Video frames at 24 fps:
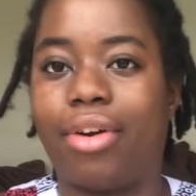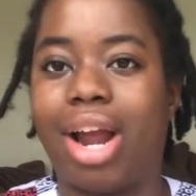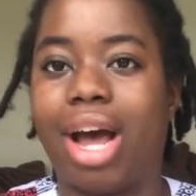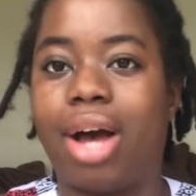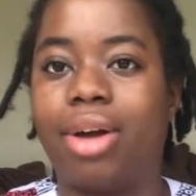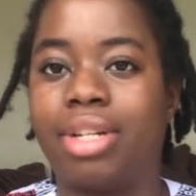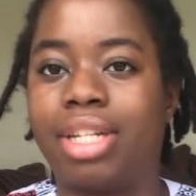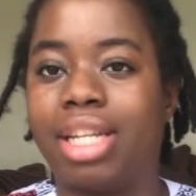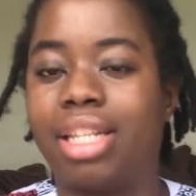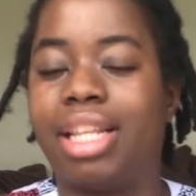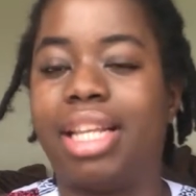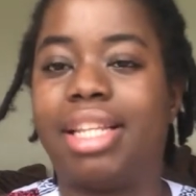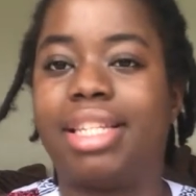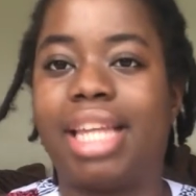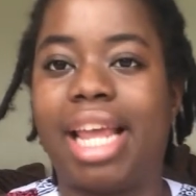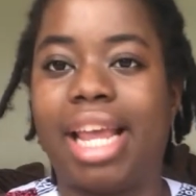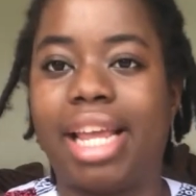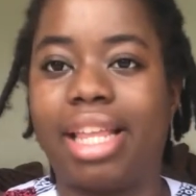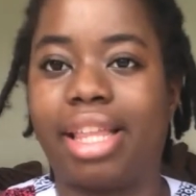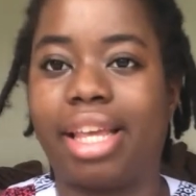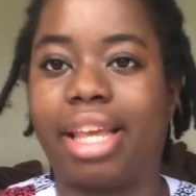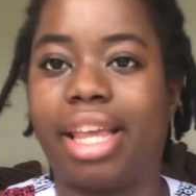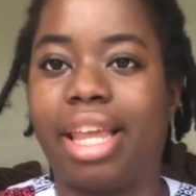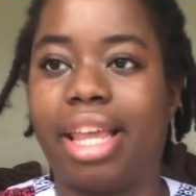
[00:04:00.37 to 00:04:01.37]
around and they
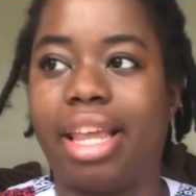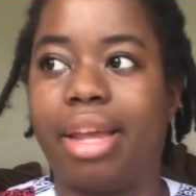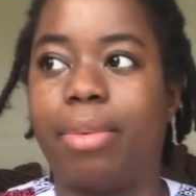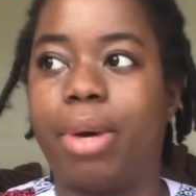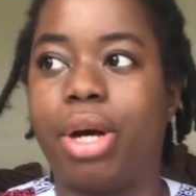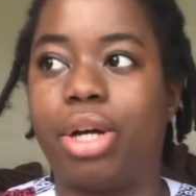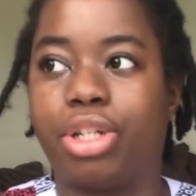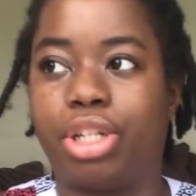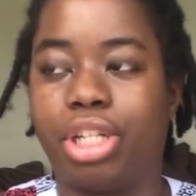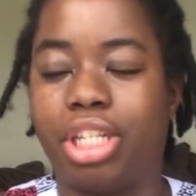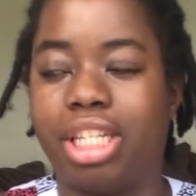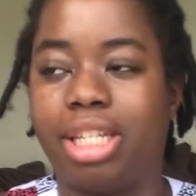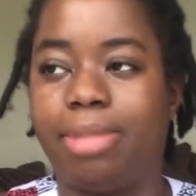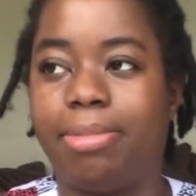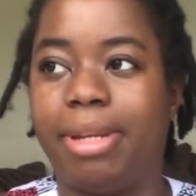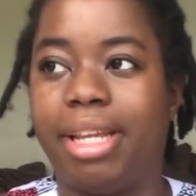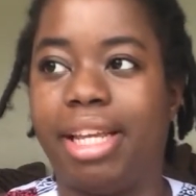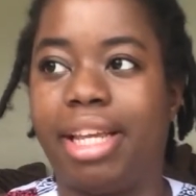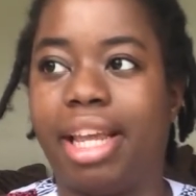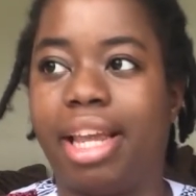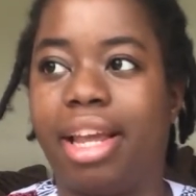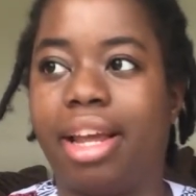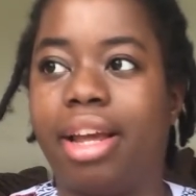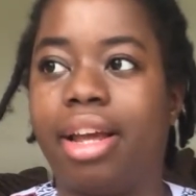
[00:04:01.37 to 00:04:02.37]
take the key while she's
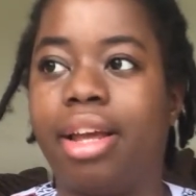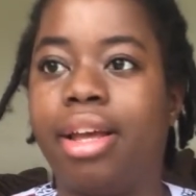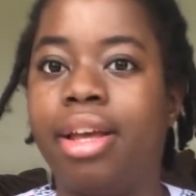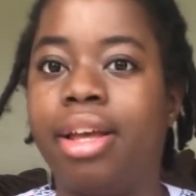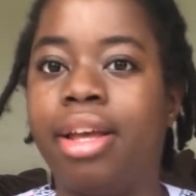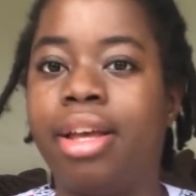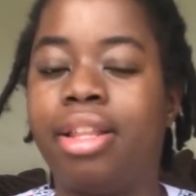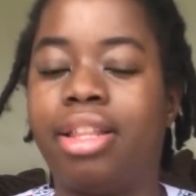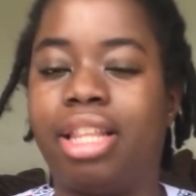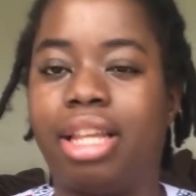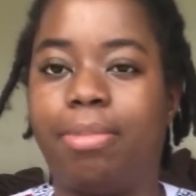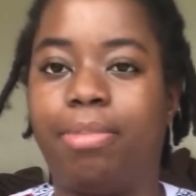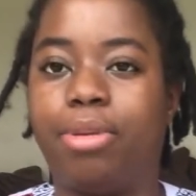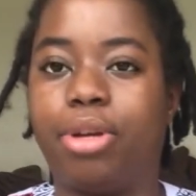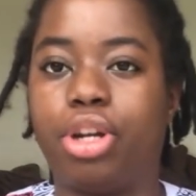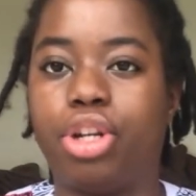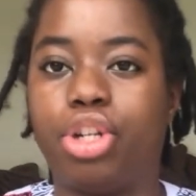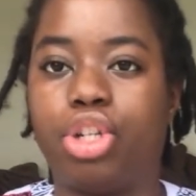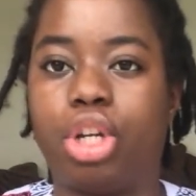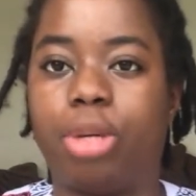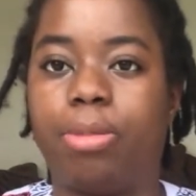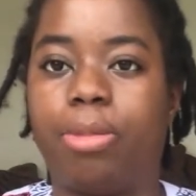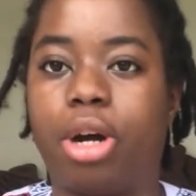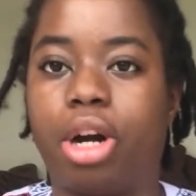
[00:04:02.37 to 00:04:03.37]
speaking. They put it
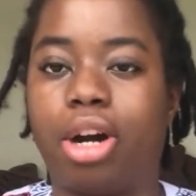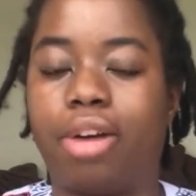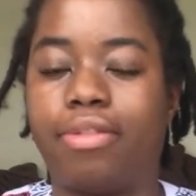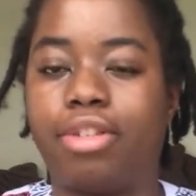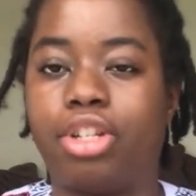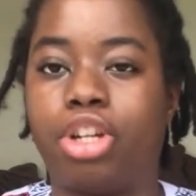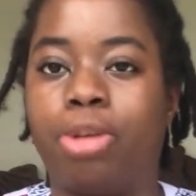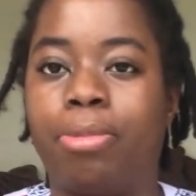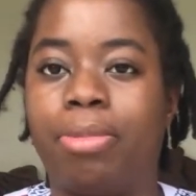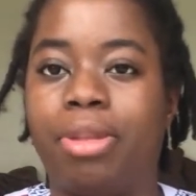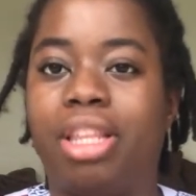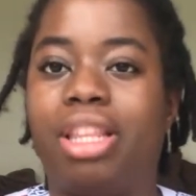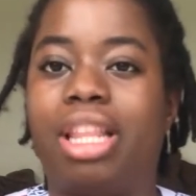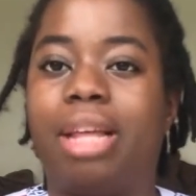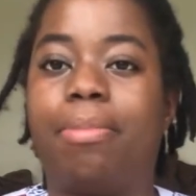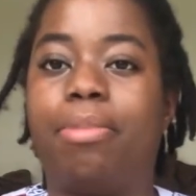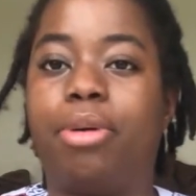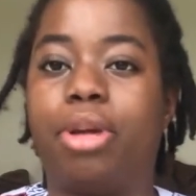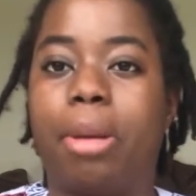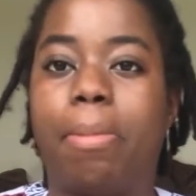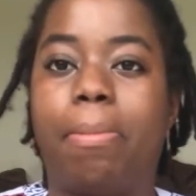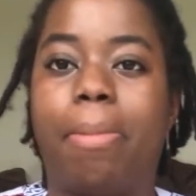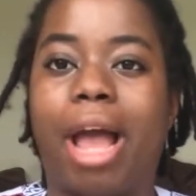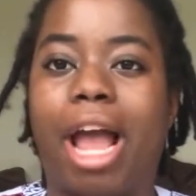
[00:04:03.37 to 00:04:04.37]
into a bar of soap and then they
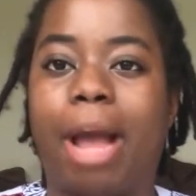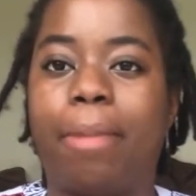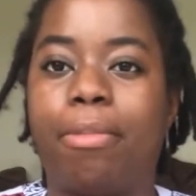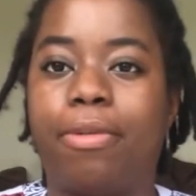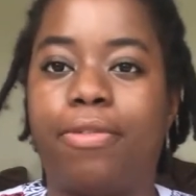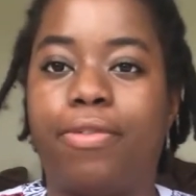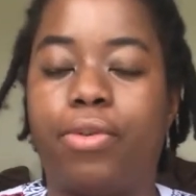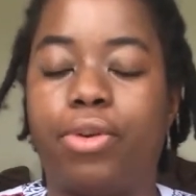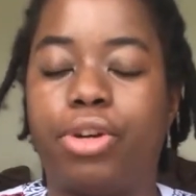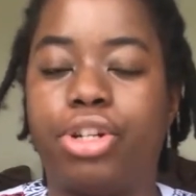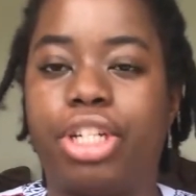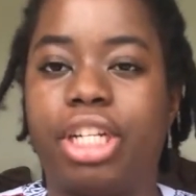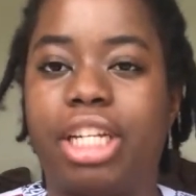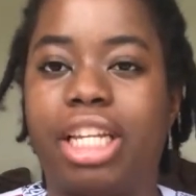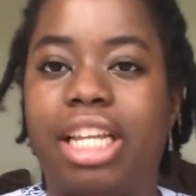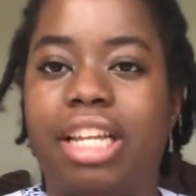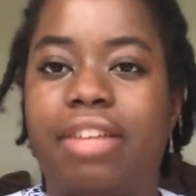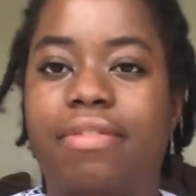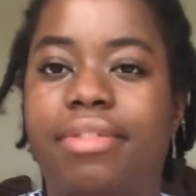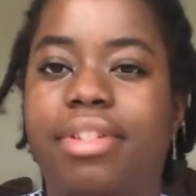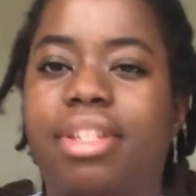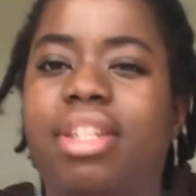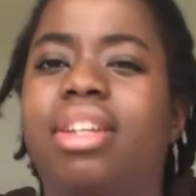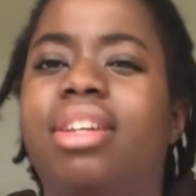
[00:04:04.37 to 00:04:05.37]
put it back before she
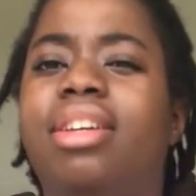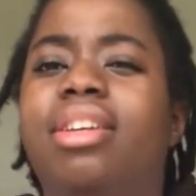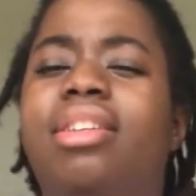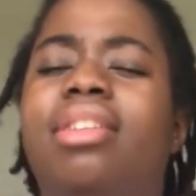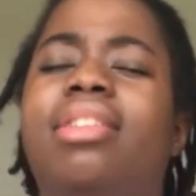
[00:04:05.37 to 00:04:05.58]
leaves.